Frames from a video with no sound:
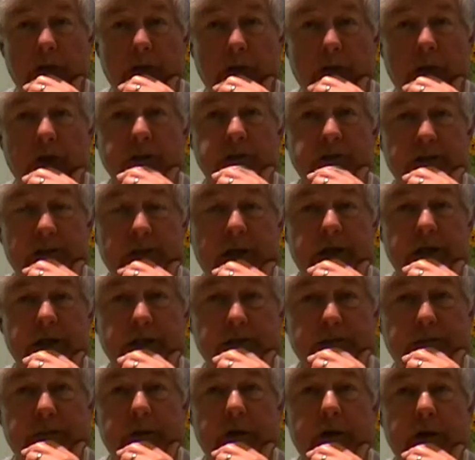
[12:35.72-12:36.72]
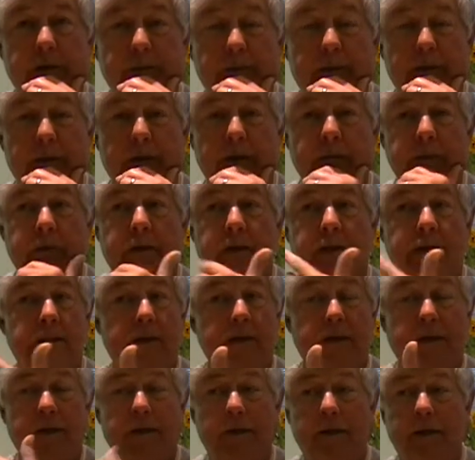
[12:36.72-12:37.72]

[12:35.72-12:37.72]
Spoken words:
He always stayed as Birmingham, and